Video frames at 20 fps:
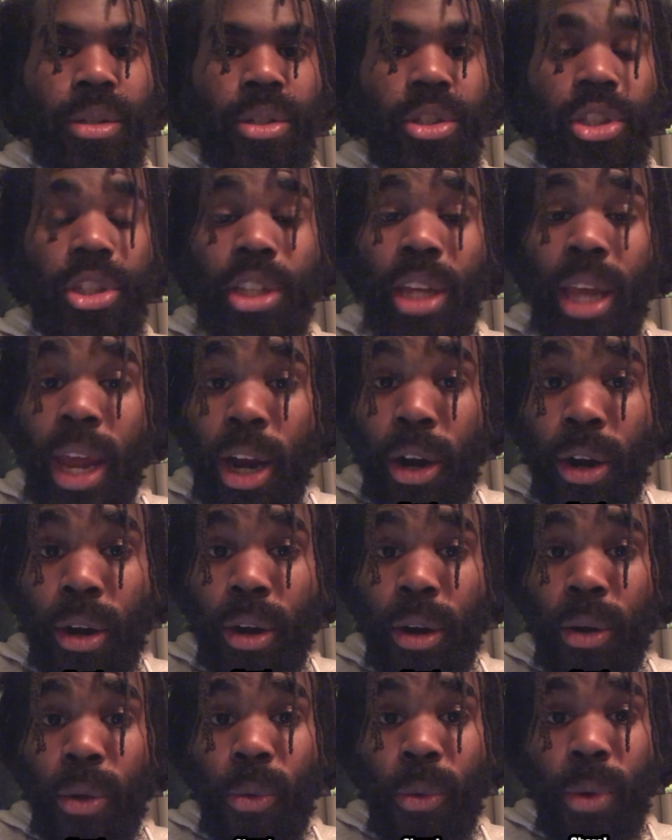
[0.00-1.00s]

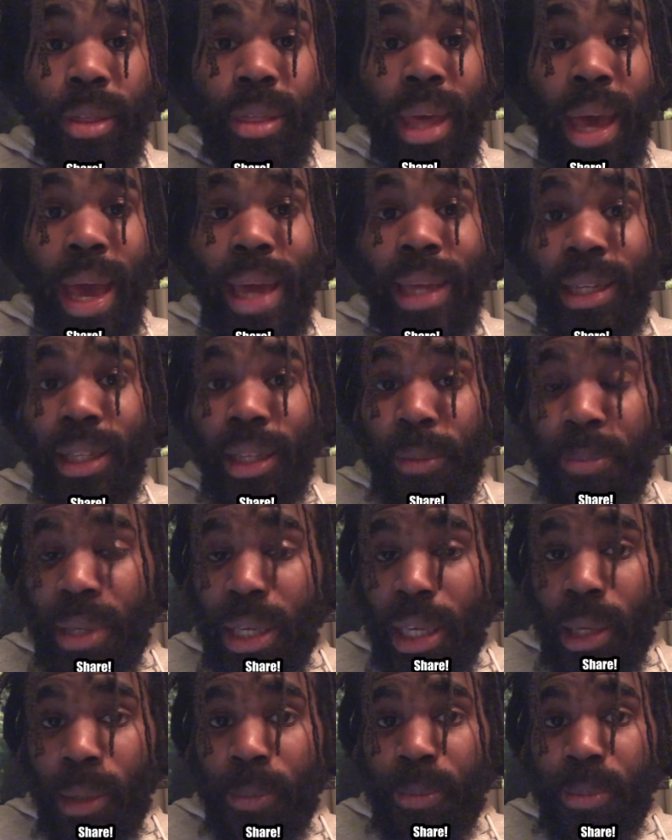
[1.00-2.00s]
Share with any
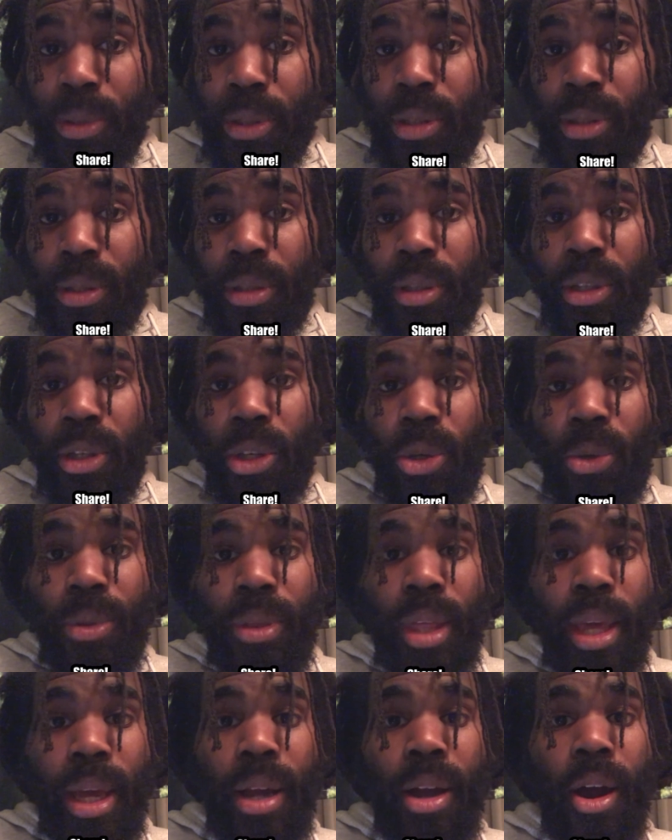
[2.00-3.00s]
peeps you
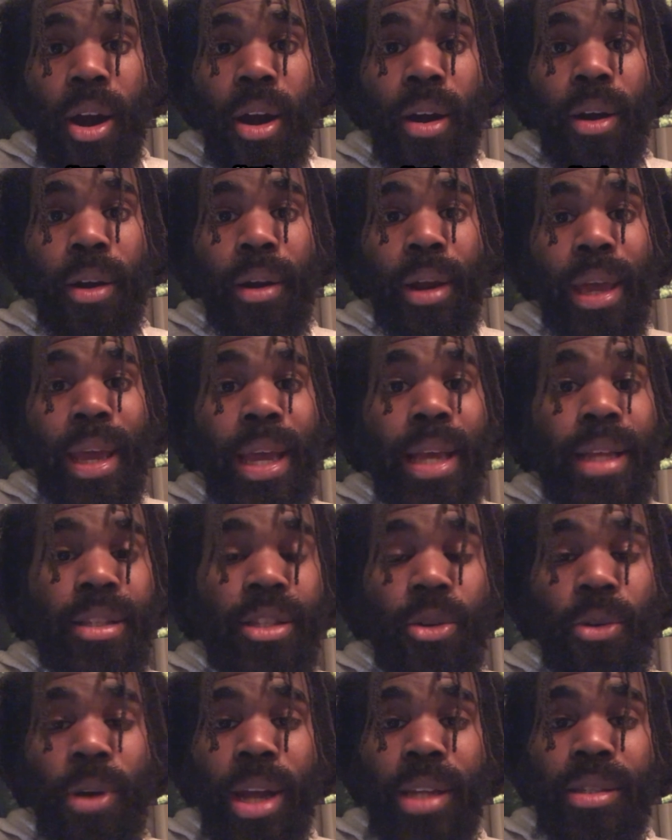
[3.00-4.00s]
think are
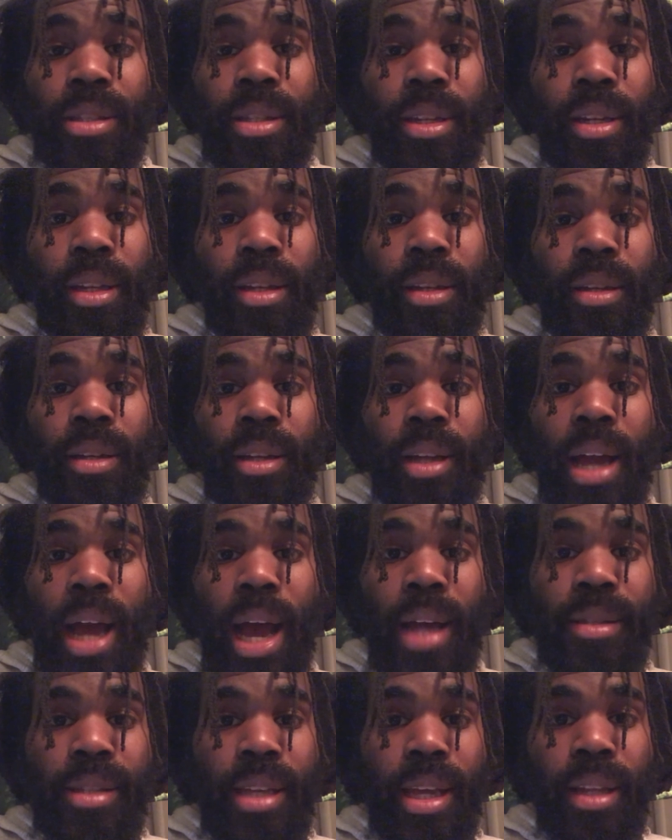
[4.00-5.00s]
interested in
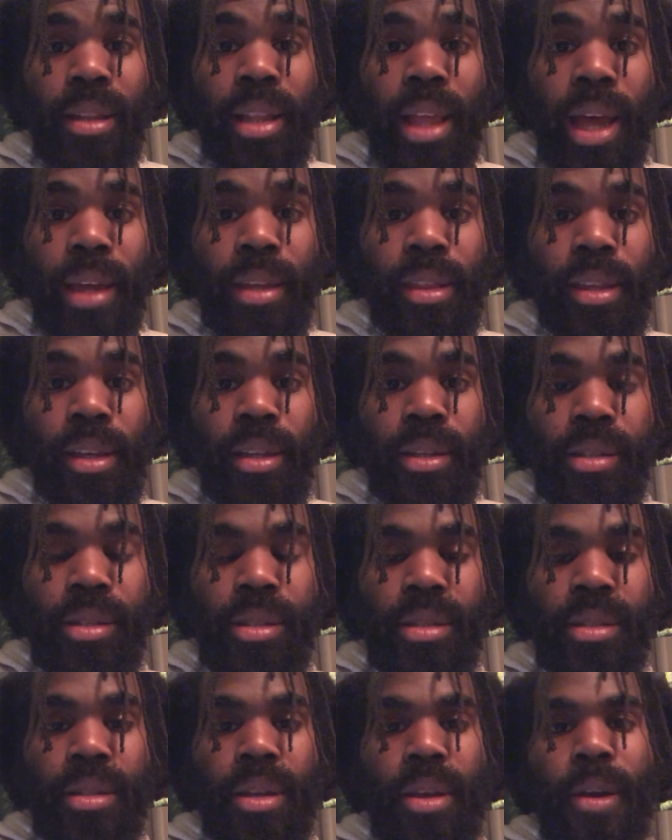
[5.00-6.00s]
content like
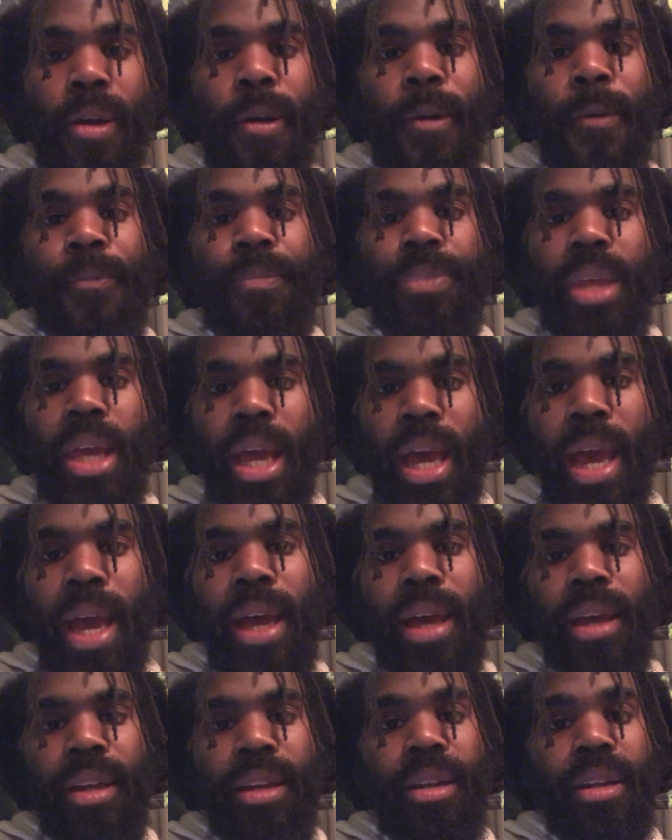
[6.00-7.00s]
this.
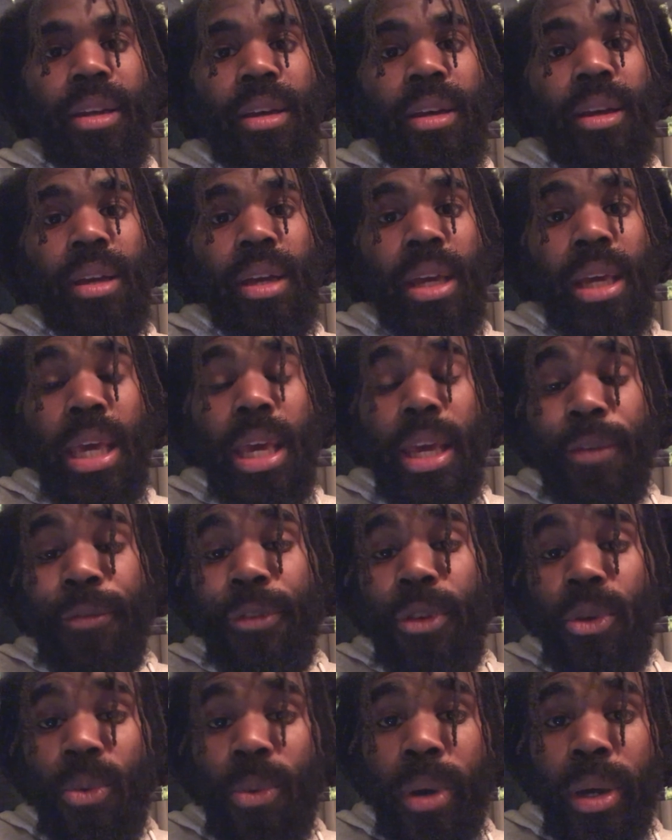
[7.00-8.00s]
And
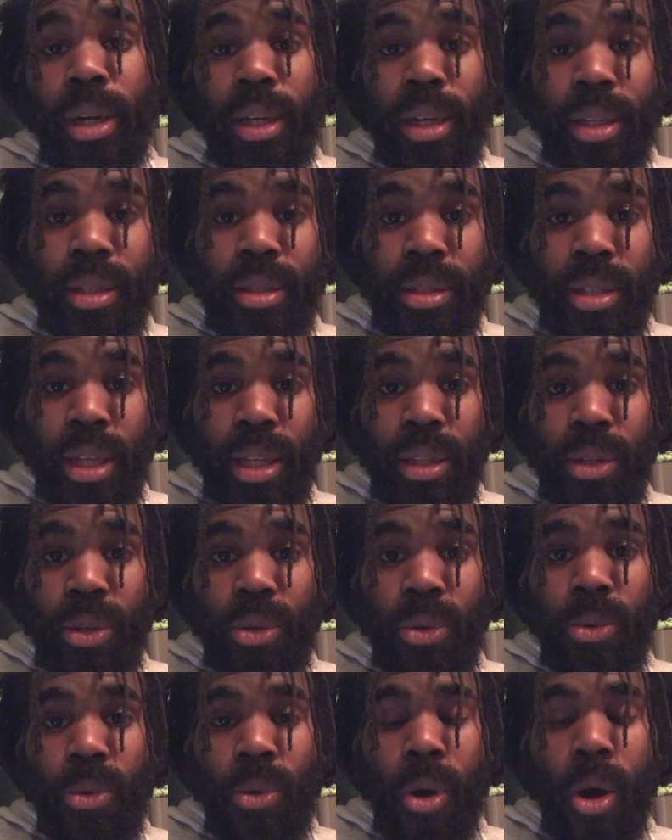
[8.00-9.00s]
if you want to
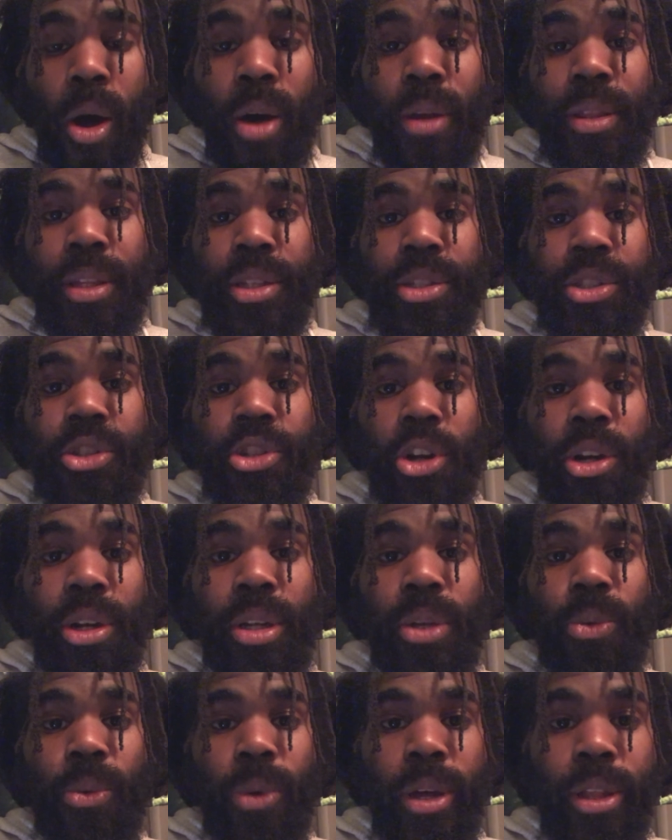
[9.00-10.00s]
continue on this
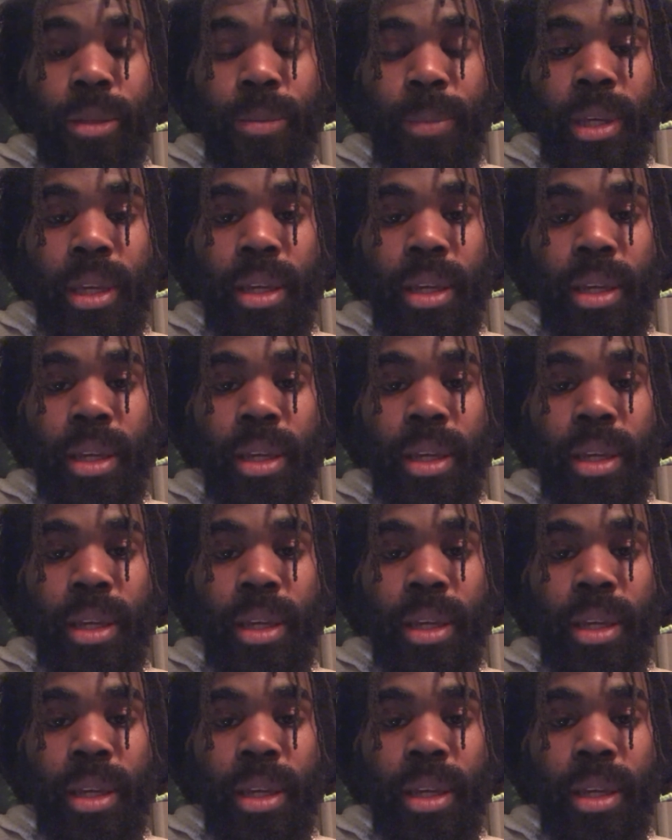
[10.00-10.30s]
journey with